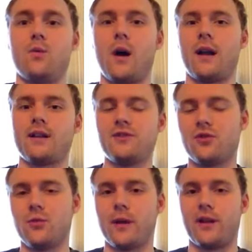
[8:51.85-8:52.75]
wide
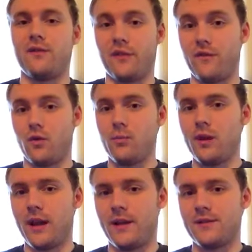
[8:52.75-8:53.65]
control panel for 4
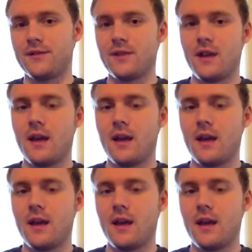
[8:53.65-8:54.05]
players.